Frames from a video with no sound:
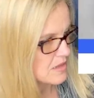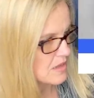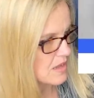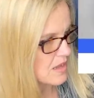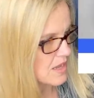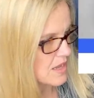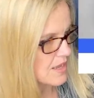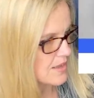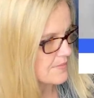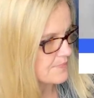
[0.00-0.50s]

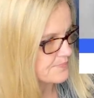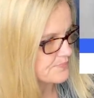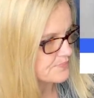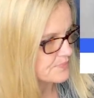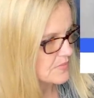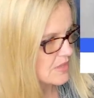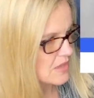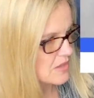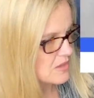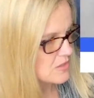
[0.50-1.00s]
Um,
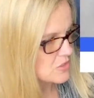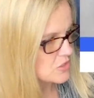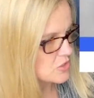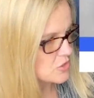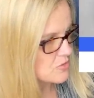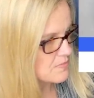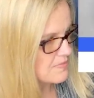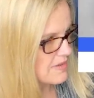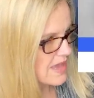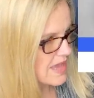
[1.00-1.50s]

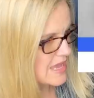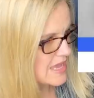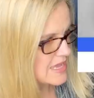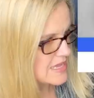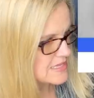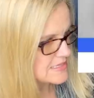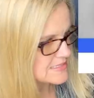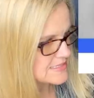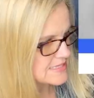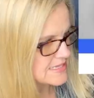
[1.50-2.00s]
you
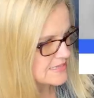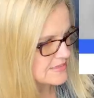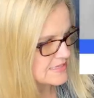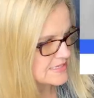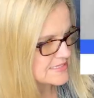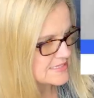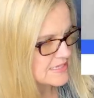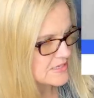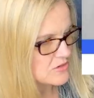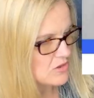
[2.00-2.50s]
may see
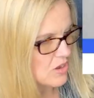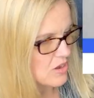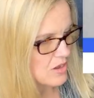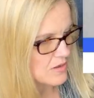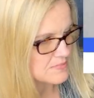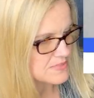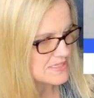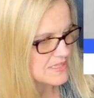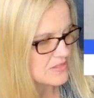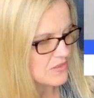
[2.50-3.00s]
listed
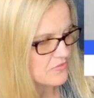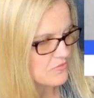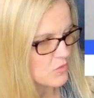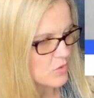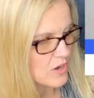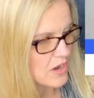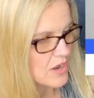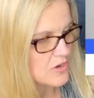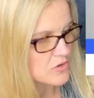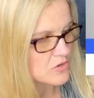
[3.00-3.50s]
comps in the
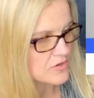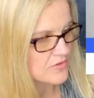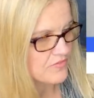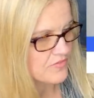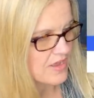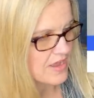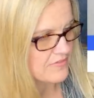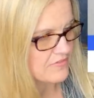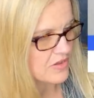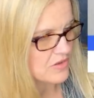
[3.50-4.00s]
$400 to
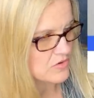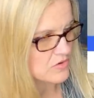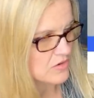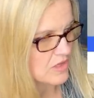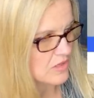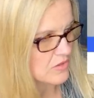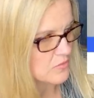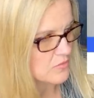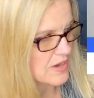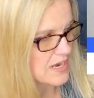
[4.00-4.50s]

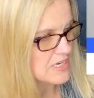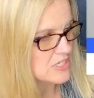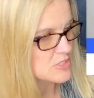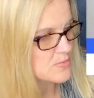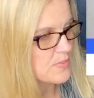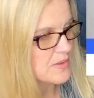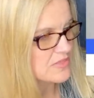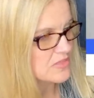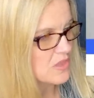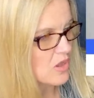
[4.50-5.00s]
$500
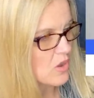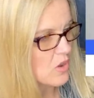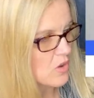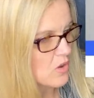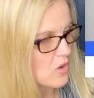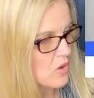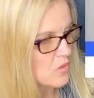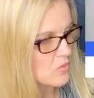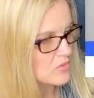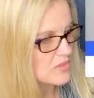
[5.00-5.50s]
range, but the
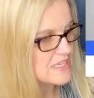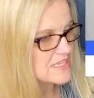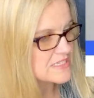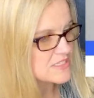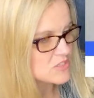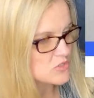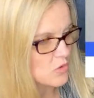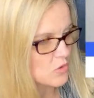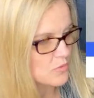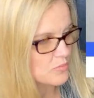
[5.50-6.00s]
only
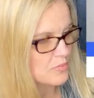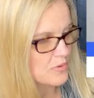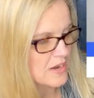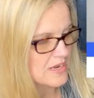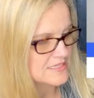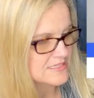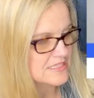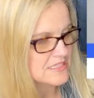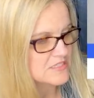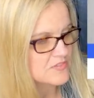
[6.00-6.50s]
sold
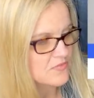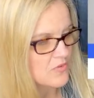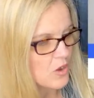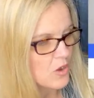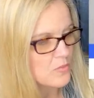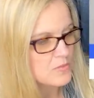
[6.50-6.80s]
prices fall